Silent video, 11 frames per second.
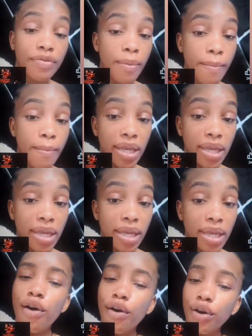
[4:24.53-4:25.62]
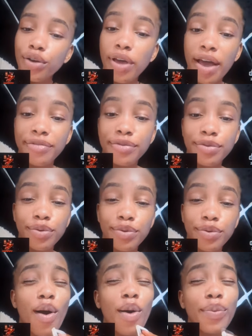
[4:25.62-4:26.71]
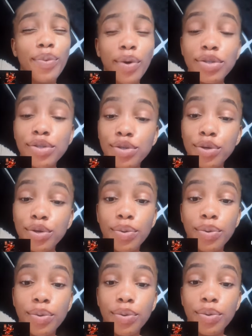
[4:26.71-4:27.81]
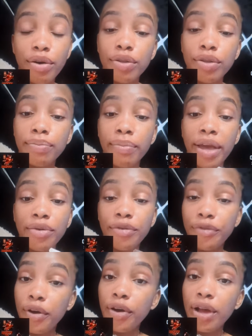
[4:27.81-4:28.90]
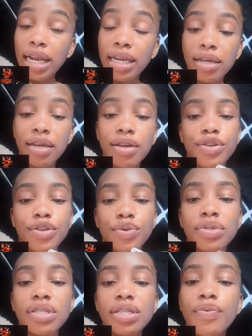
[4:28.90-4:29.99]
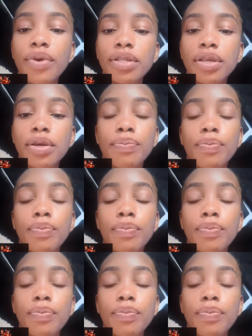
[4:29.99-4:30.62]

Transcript: bet, all you have to do, once you click on my referral link, you will see where they wrote